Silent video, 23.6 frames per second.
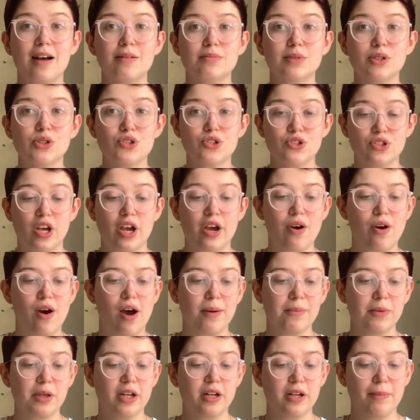so
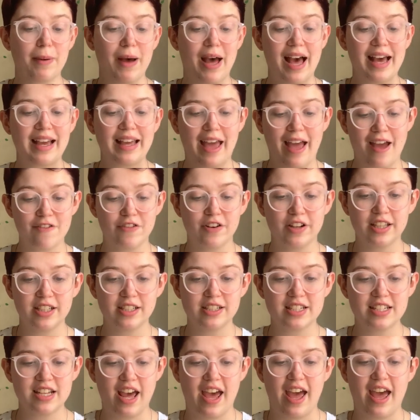I'm gonna pack everything
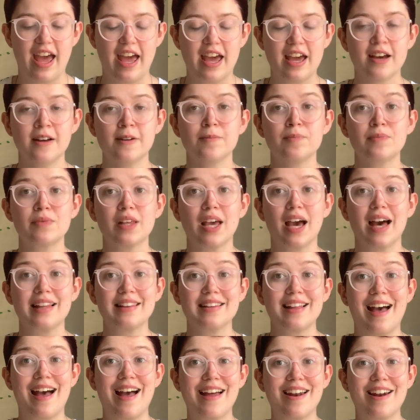today and
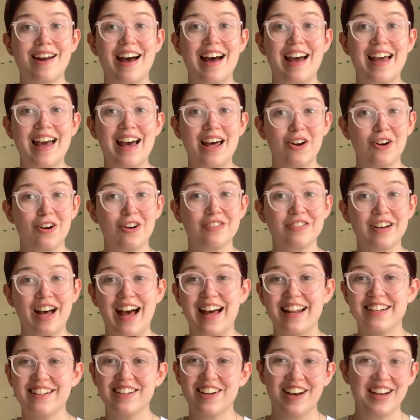then I head off
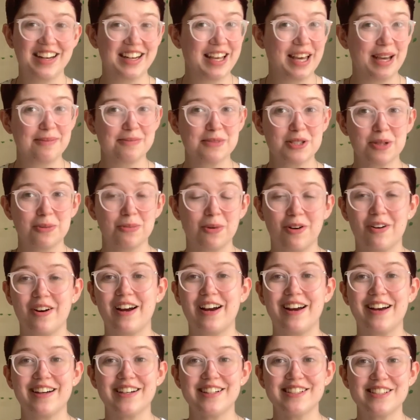at 9 a.m.
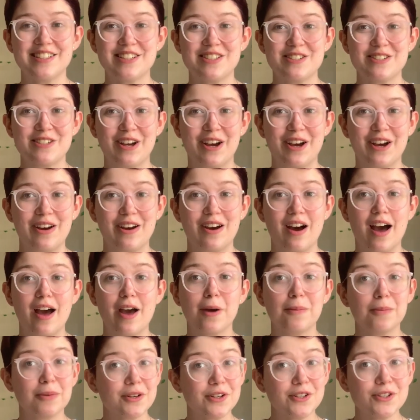tomorrow. So I
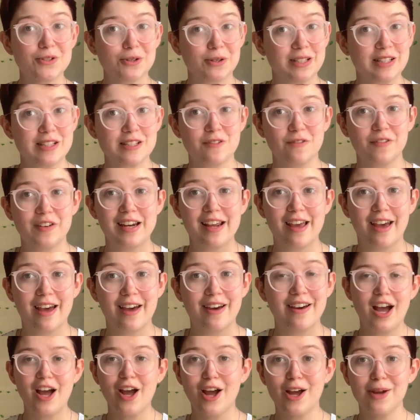hope you enjoy this video.
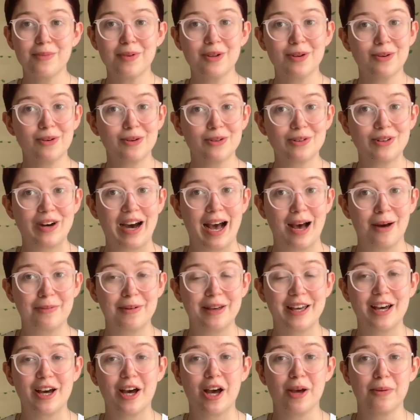I hope you're all
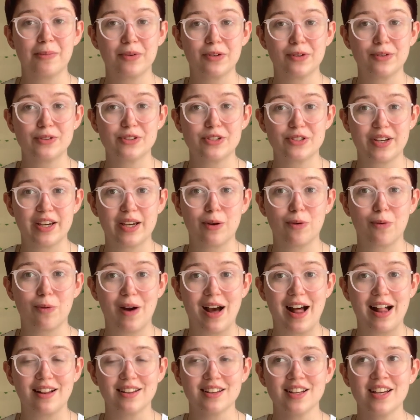happy, I hope you're all doing
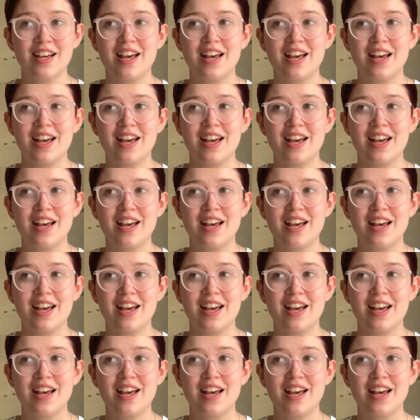well,